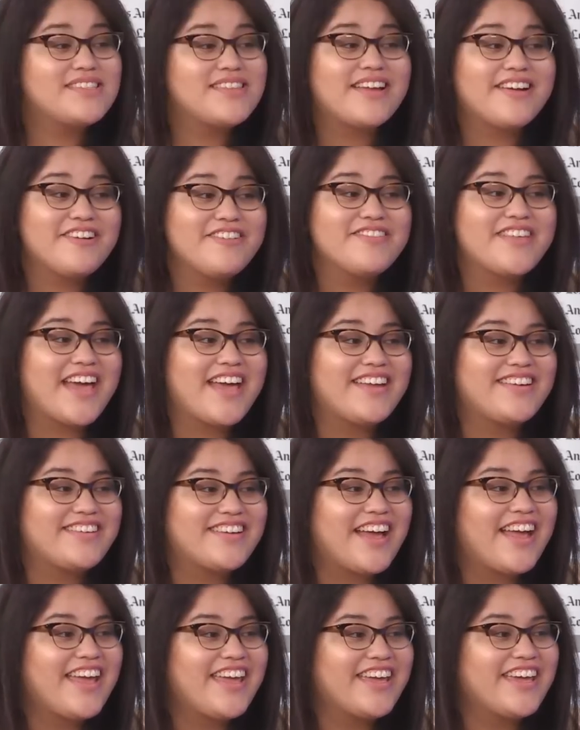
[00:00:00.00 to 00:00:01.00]
there that
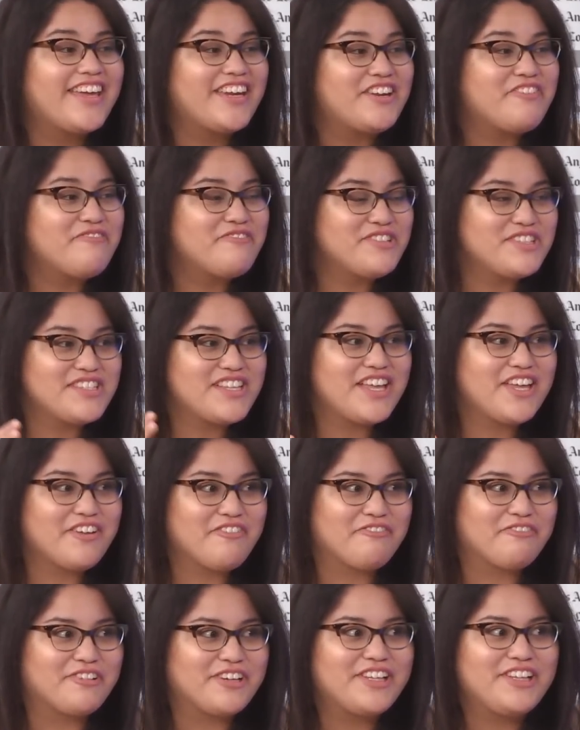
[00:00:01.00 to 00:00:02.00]
night, and it was like
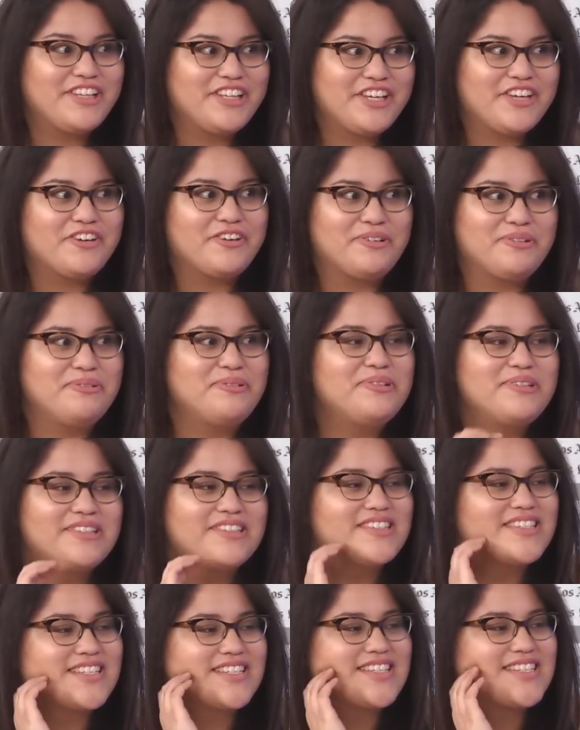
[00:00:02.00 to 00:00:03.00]
really right.
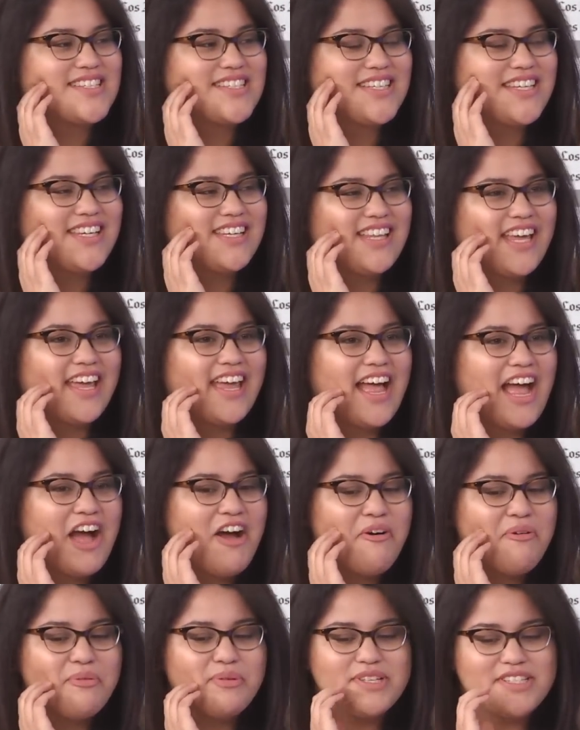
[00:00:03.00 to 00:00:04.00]
cool to see. Like,
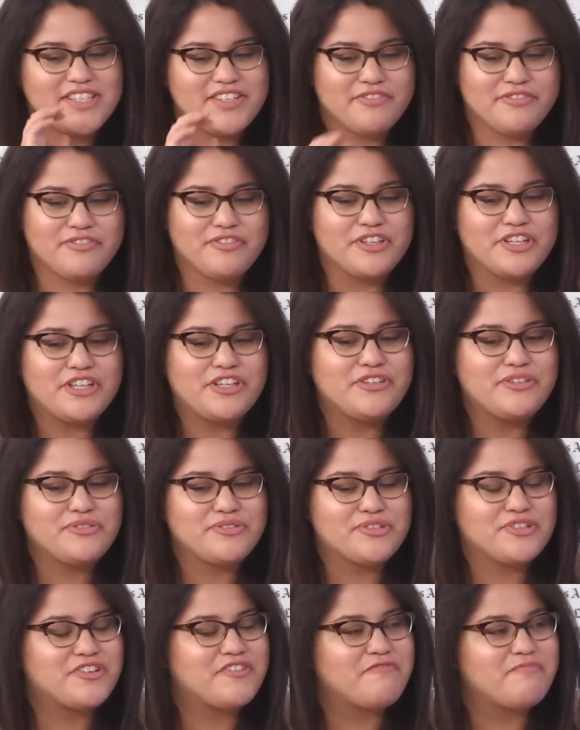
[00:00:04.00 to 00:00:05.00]
how was it for you,
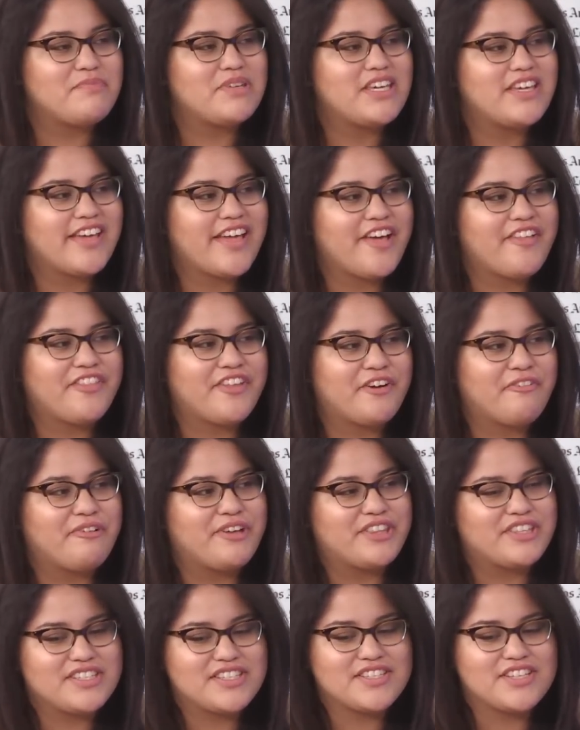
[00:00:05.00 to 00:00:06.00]
sort of being out there
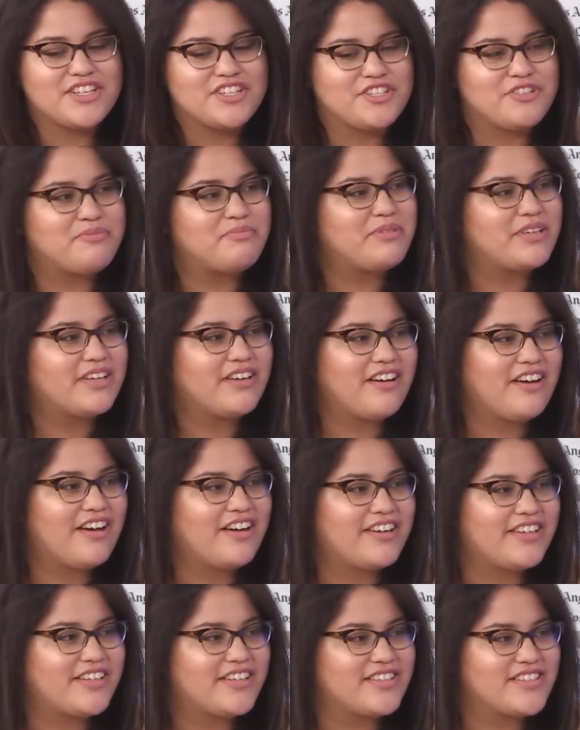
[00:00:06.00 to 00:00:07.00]
with such a big
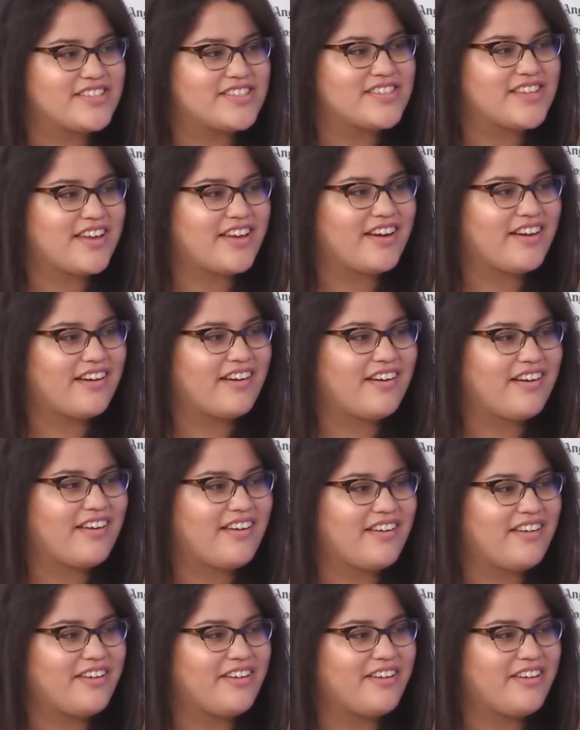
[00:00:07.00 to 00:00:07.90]
audience there?